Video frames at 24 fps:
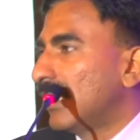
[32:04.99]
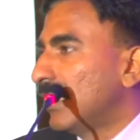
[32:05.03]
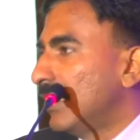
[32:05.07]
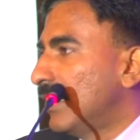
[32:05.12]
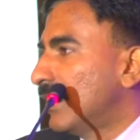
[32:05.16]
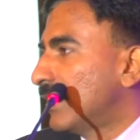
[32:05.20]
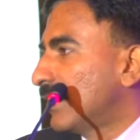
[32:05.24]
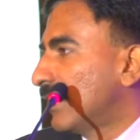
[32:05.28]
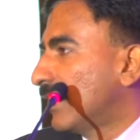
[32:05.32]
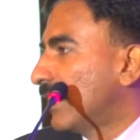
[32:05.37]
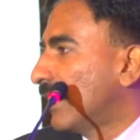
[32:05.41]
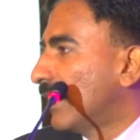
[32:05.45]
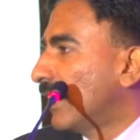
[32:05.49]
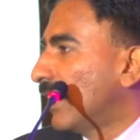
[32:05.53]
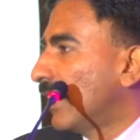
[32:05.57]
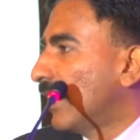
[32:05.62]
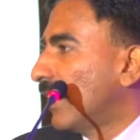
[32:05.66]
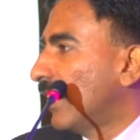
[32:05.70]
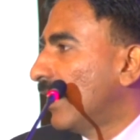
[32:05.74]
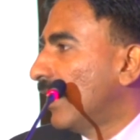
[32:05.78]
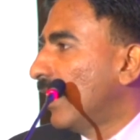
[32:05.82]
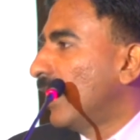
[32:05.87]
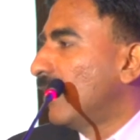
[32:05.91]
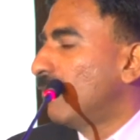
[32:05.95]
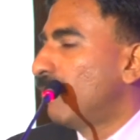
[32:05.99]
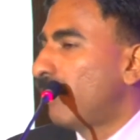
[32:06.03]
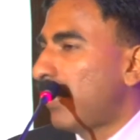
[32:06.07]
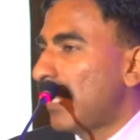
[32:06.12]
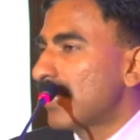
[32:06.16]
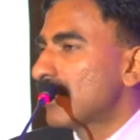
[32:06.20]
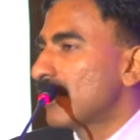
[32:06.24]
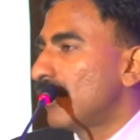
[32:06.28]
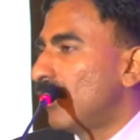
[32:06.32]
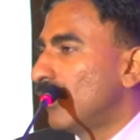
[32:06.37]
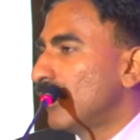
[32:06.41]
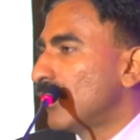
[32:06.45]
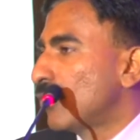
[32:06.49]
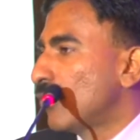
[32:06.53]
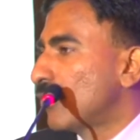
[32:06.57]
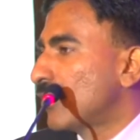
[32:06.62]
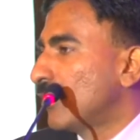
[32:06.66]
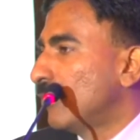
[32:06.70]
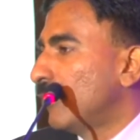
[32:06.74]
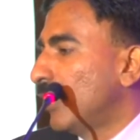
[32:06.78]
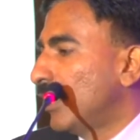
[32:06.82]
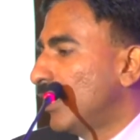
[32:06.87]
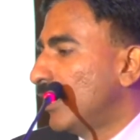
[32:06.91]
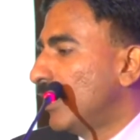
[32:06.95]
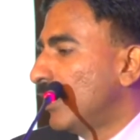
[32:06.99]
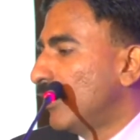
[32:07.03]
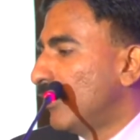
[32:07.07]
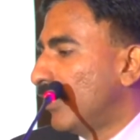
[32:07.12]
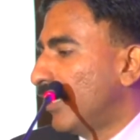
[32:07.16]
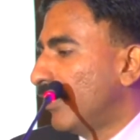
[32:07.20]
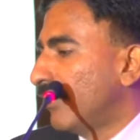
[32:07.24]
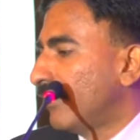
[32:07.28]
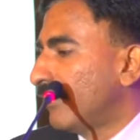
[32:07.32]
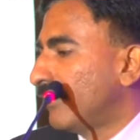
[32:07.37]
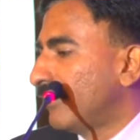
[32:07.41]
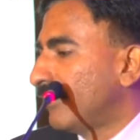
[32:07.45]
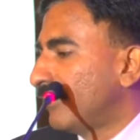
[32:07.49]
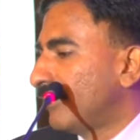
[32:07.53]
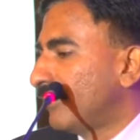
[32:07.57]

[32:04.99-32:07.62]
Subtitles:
is, and plus all the social media that you have.